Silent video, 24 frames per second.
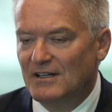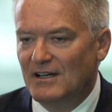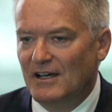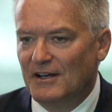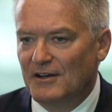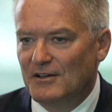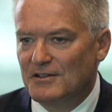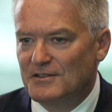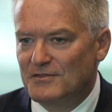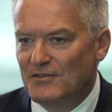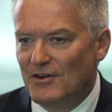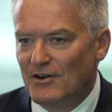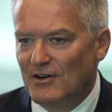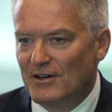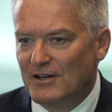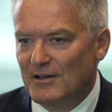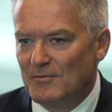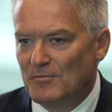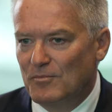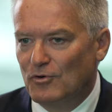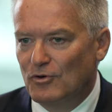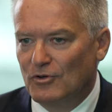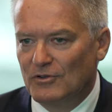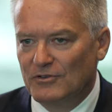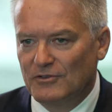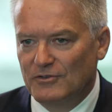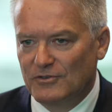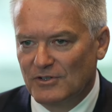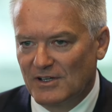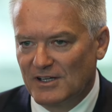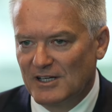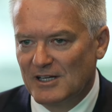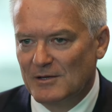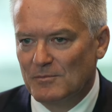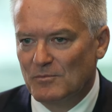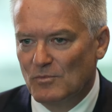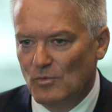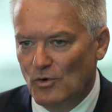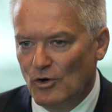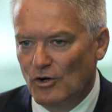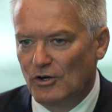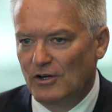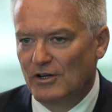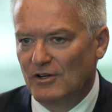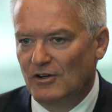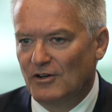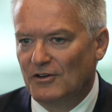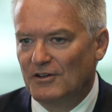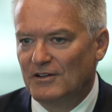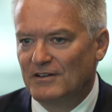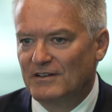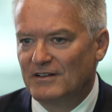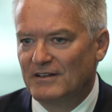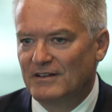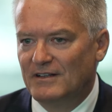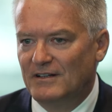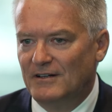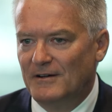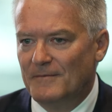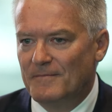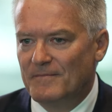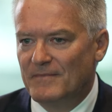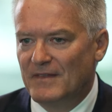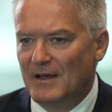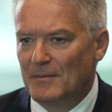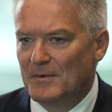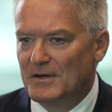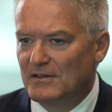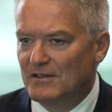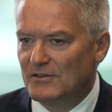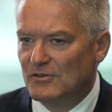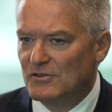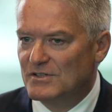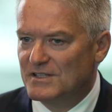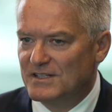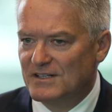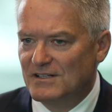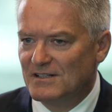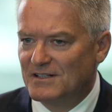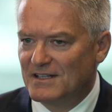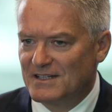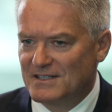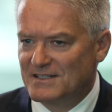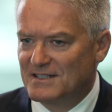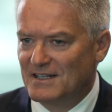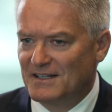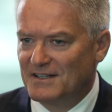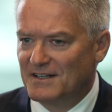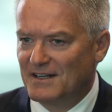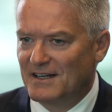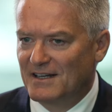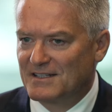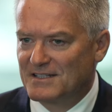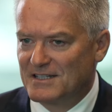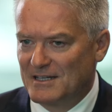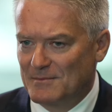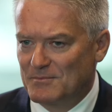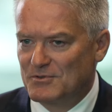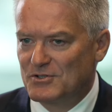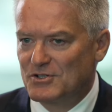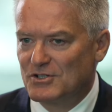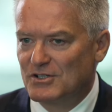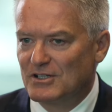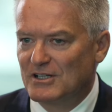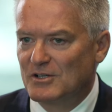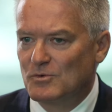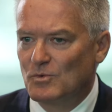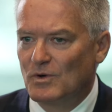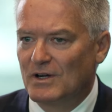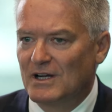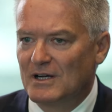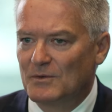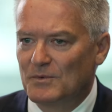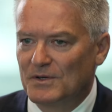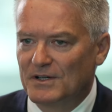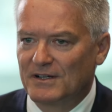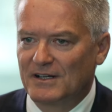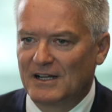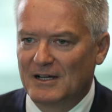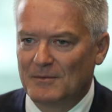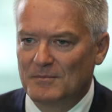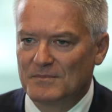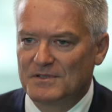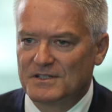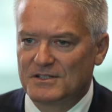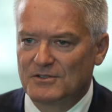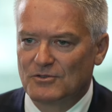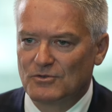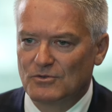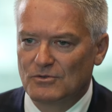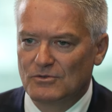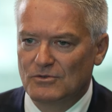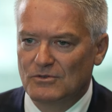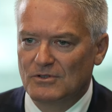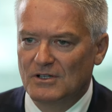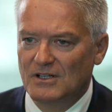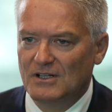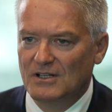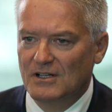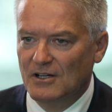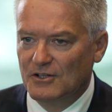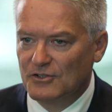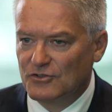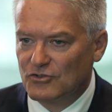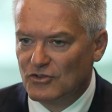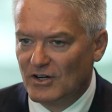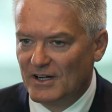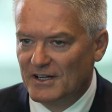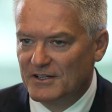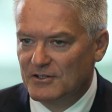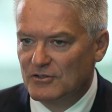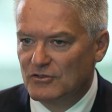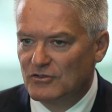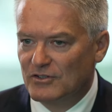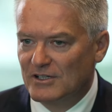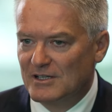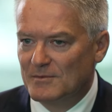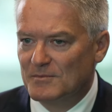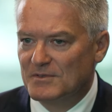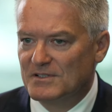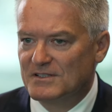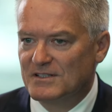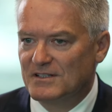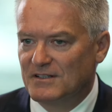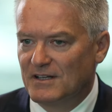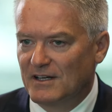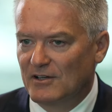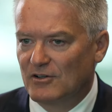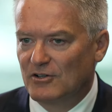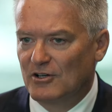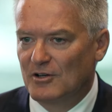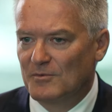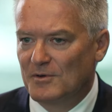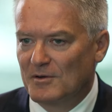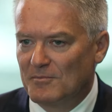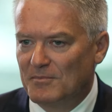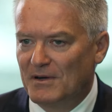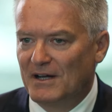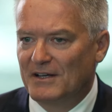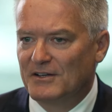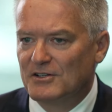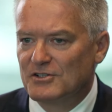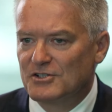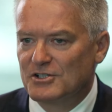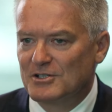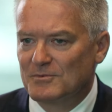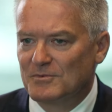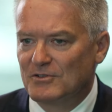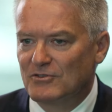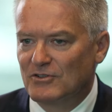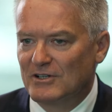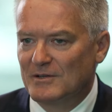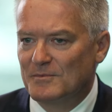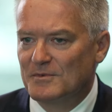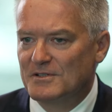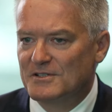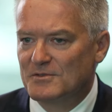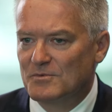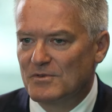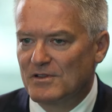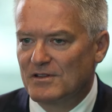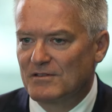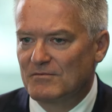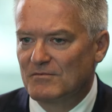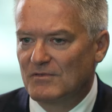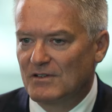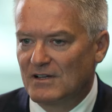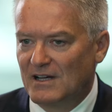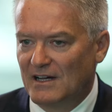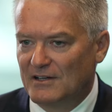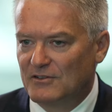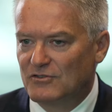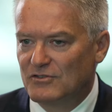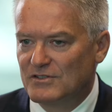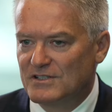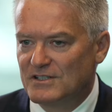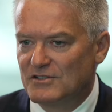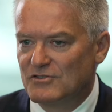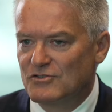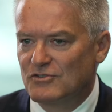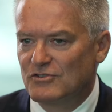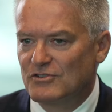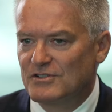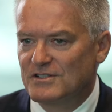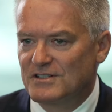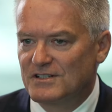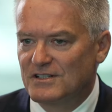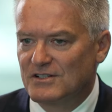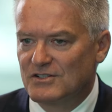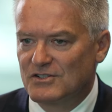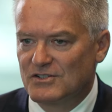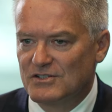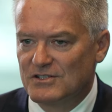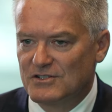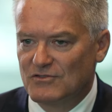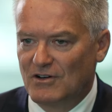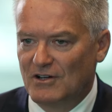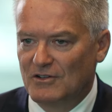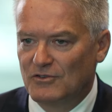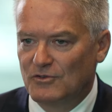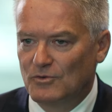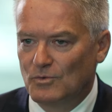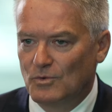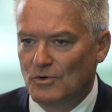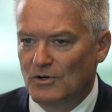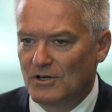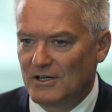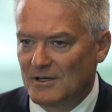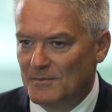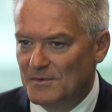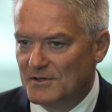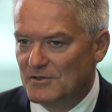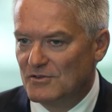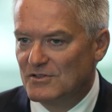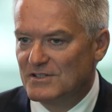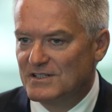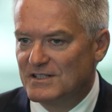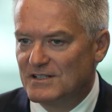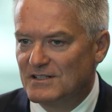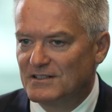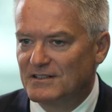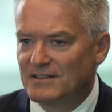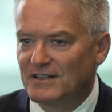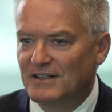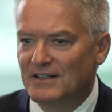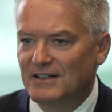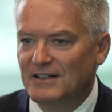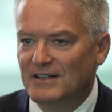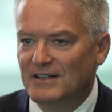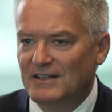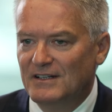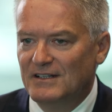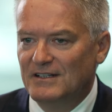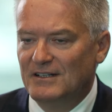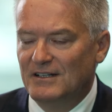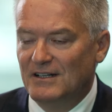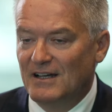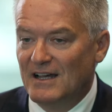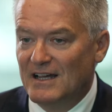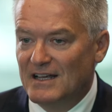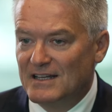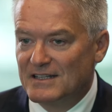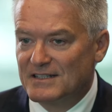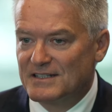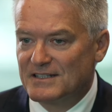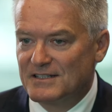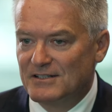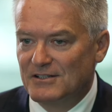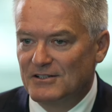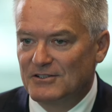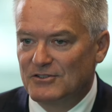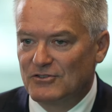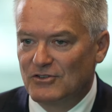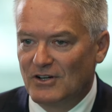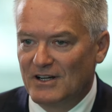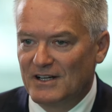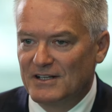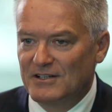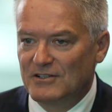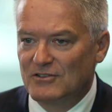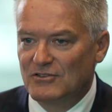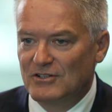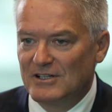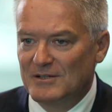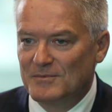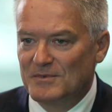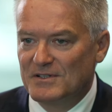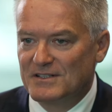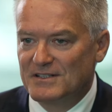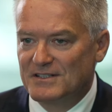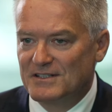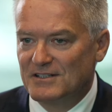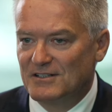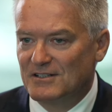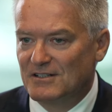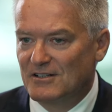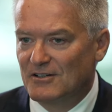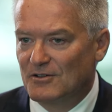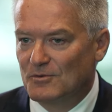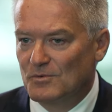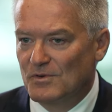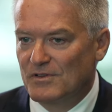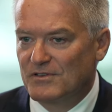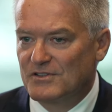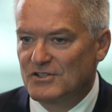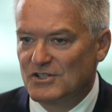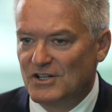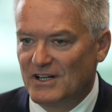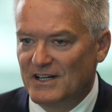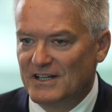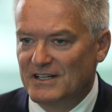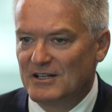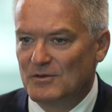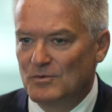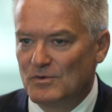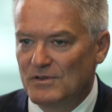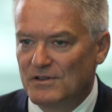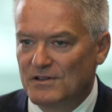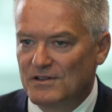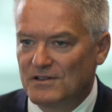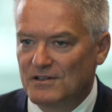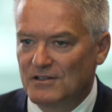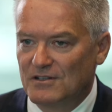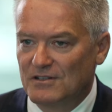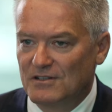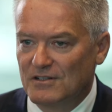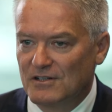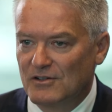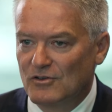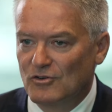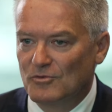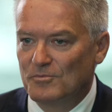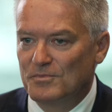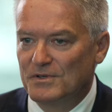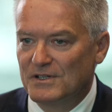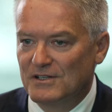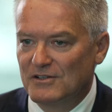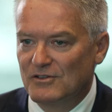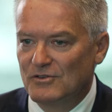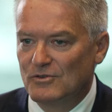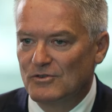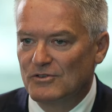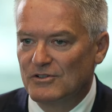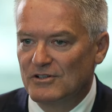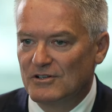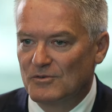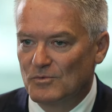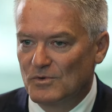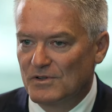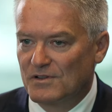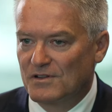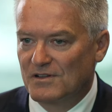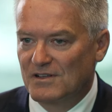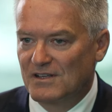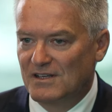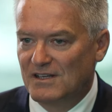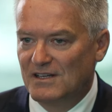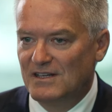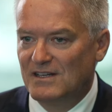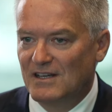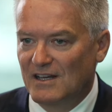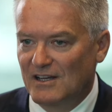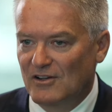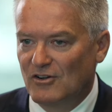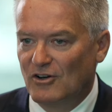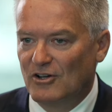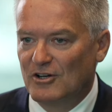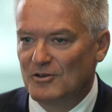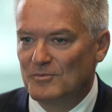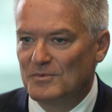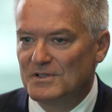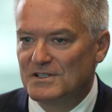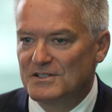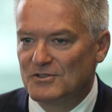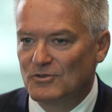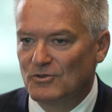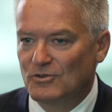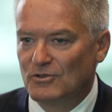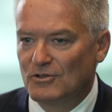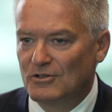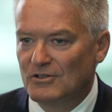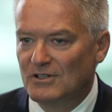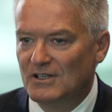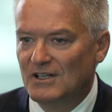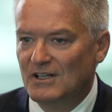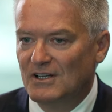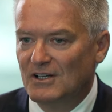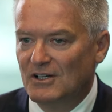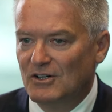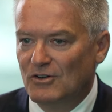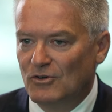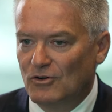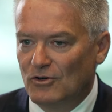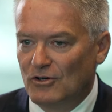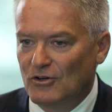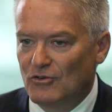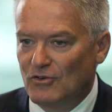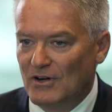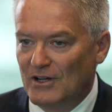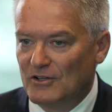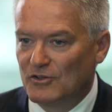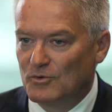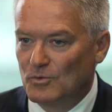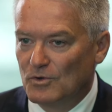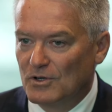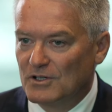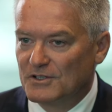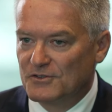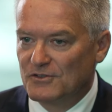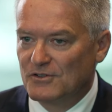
And it's very important to keep working on it. New Zealand has done exceptionally well when it comes to trade agreements and economic partnership agreements with countries and jurisdictions around the world. New Zealand has trade agreements with China, with the European Union, with key economies all around the world.